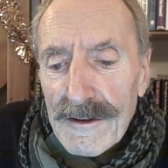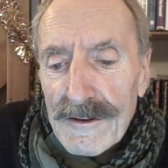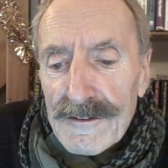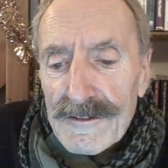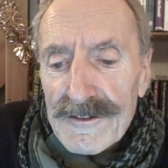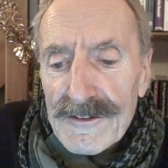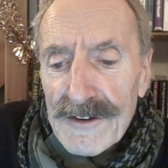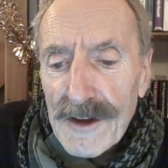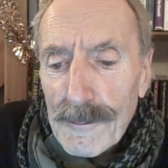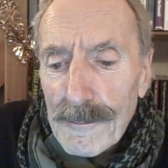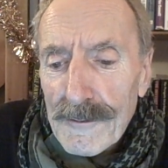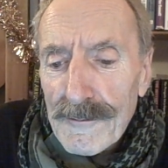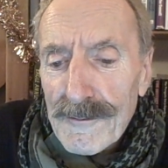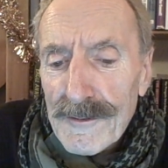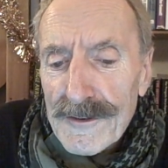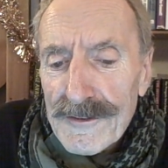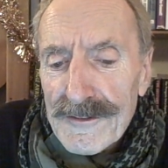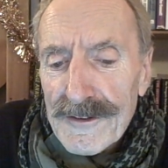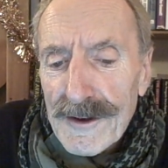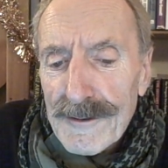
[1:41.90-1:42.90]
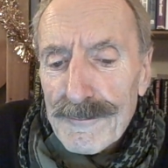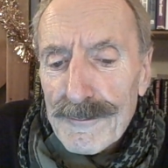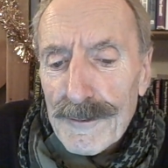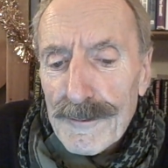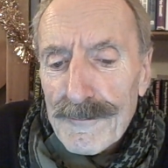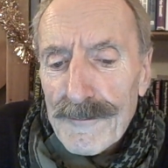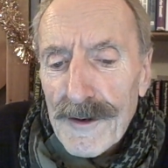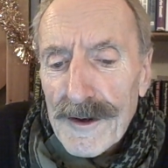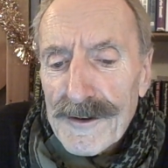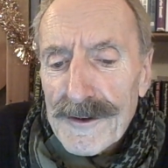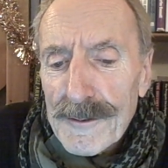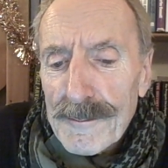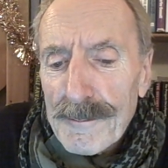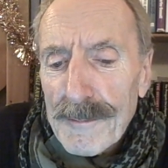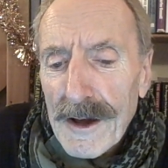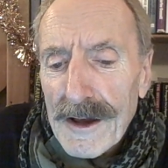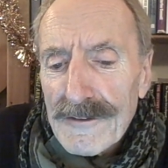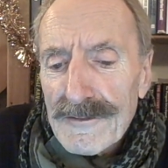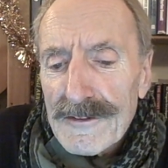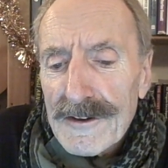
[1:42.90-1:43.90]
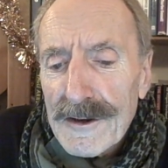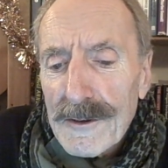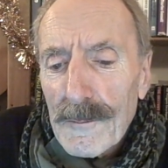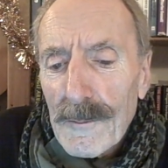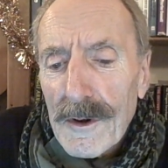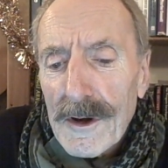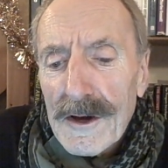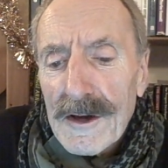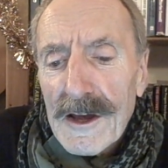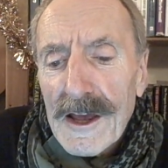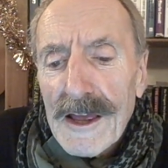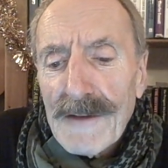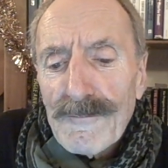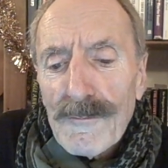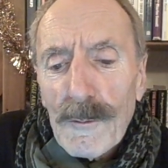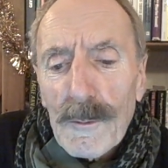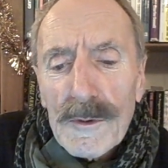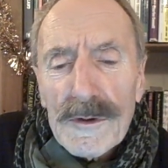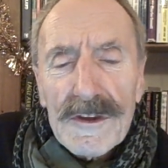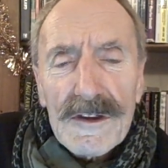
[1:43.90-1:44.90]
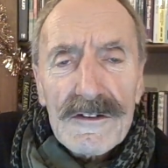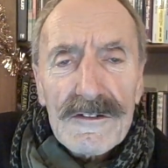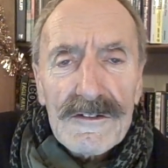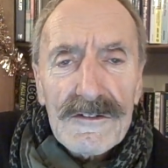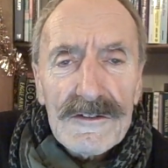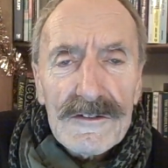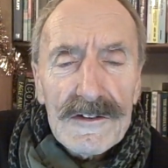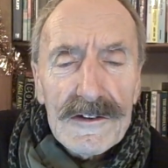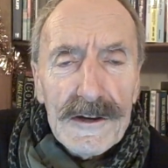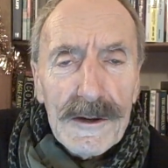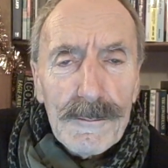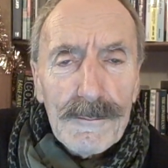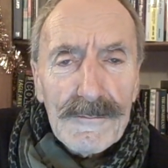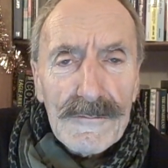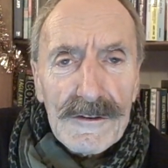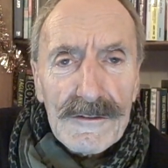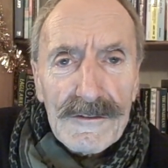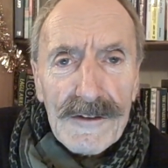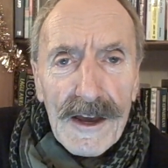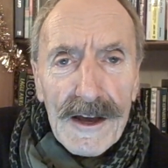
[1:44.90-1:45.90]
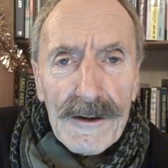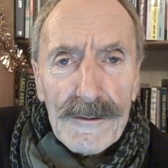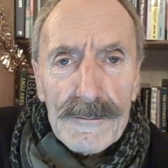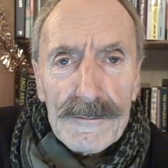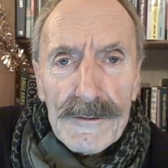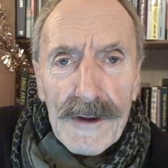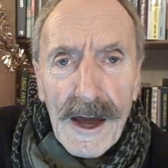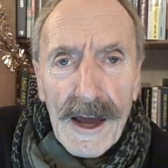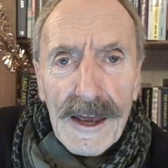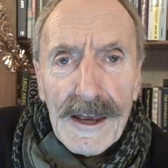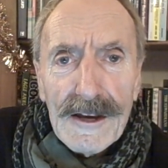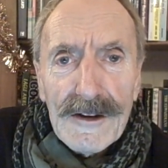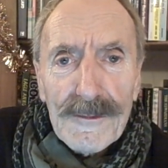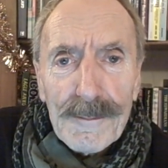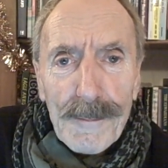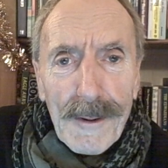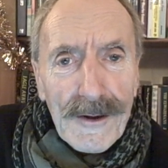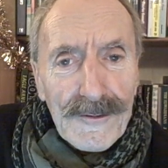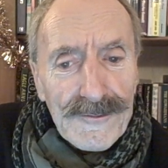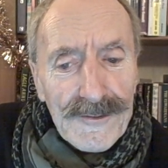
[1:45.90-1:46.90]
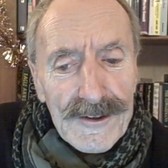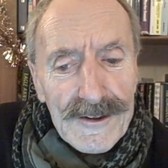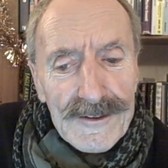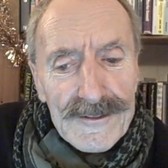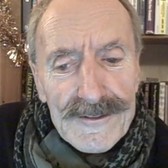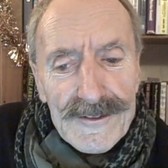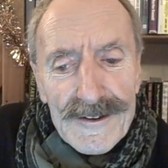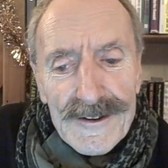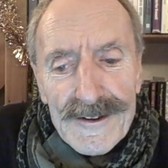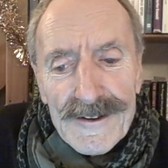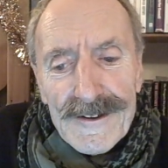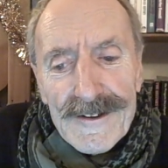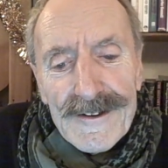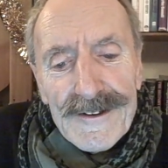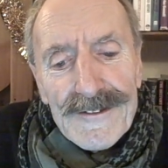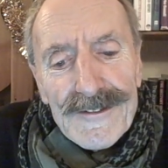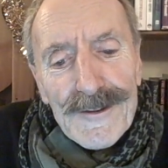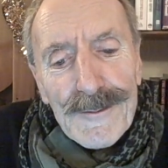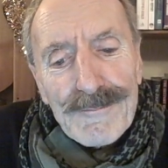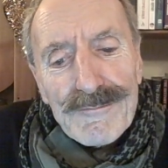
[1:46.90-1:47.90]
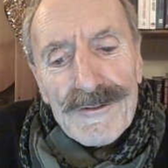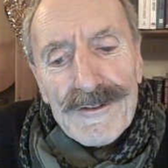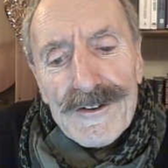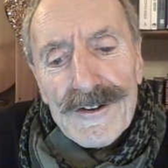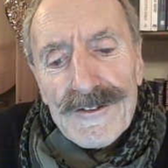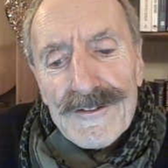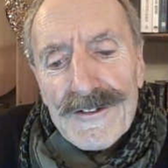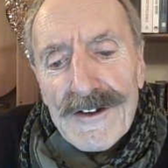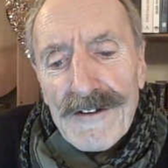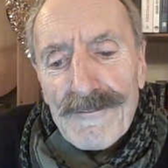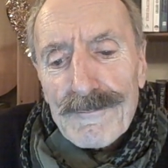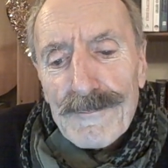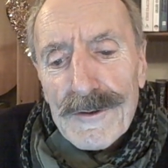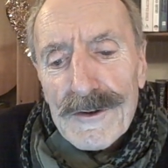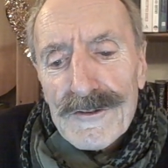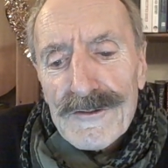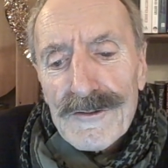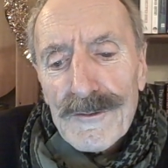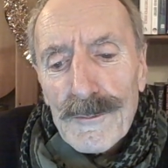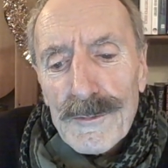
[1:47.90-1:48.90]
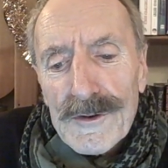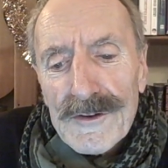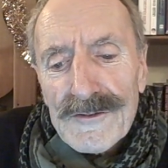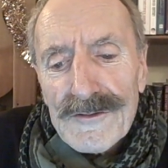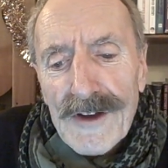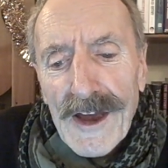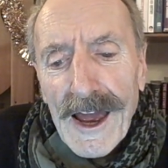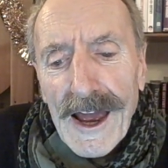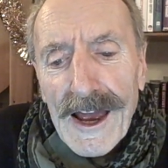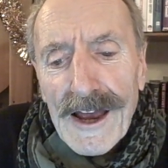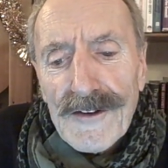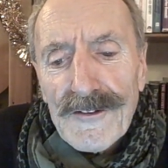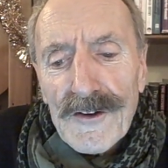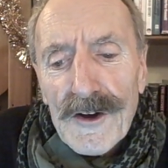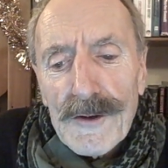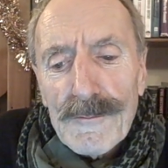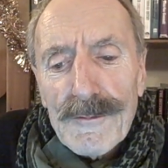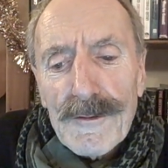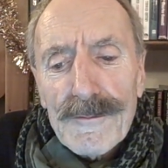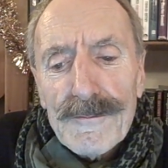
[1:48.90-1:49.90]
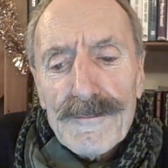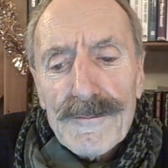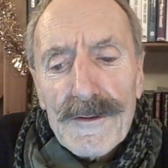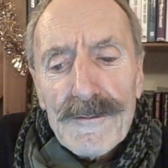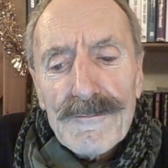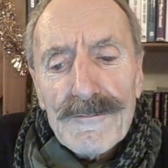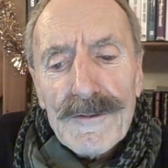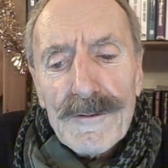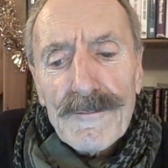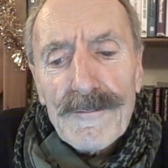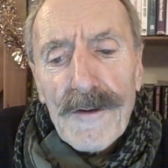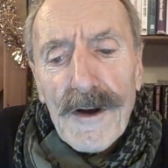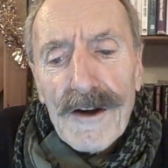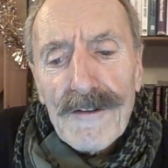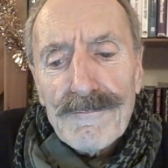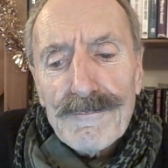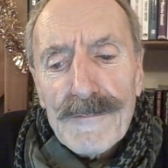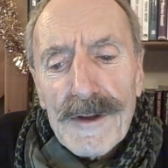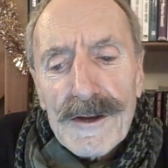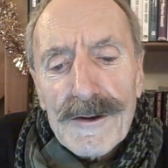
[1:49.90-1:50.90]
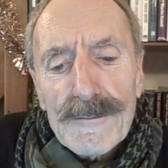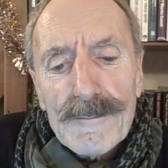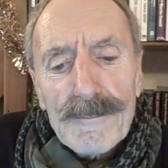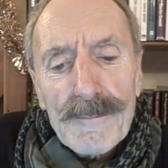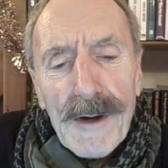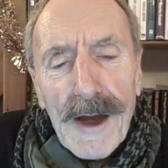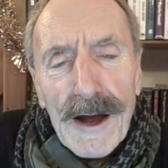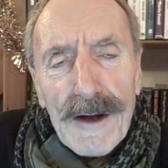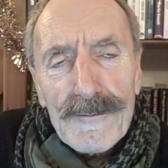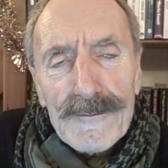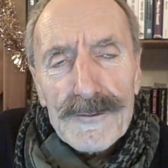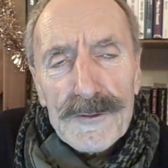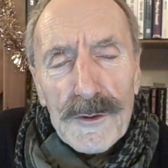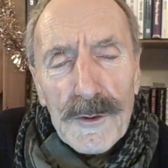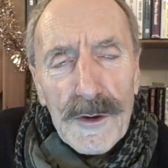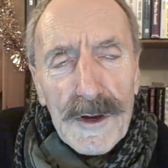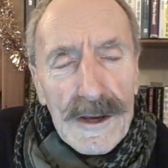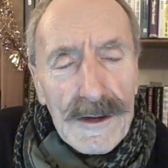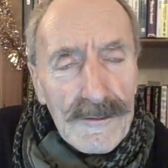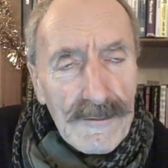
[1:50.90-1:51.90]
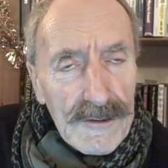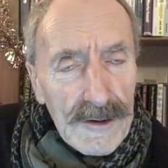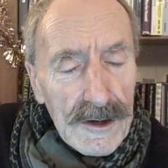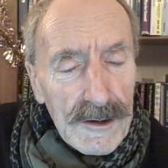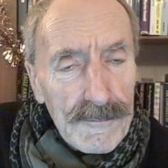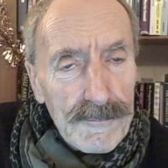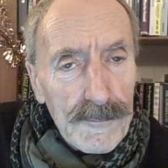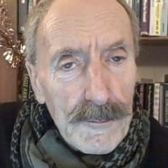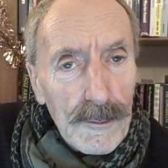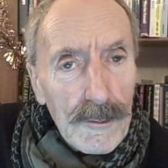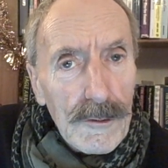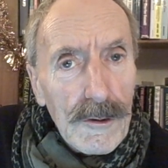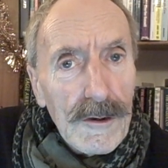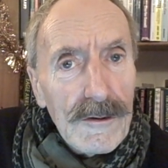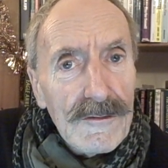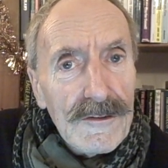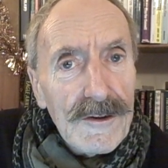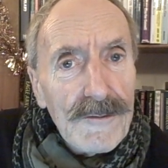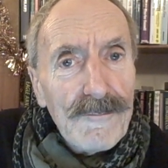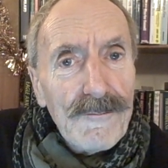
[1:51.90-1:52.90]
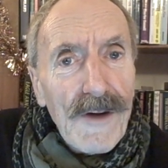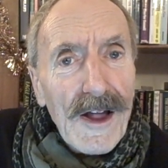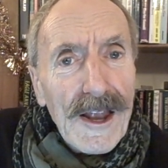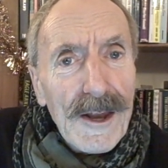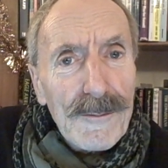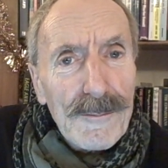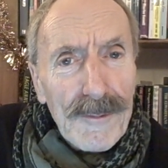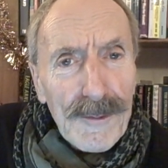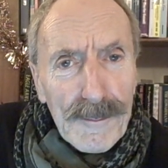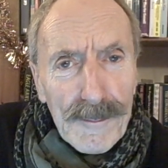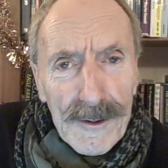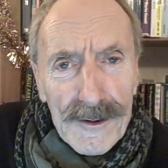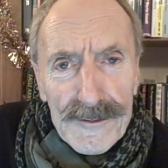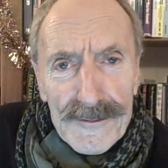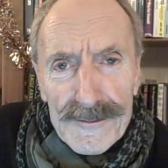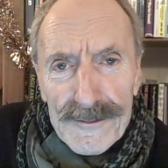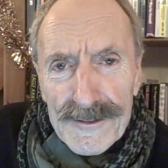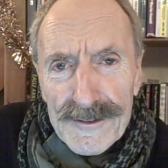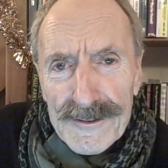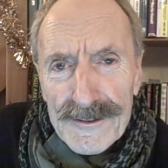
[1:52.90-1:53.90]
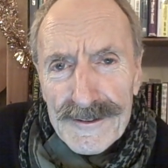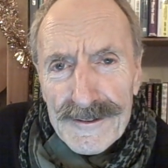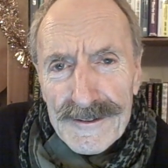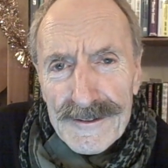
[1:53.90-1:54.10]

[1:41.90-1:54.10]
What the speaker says: Some of us therefore find it puzzling why, even with its slimmed down aid budget, the British government should wish to hand over £55 million to India for development.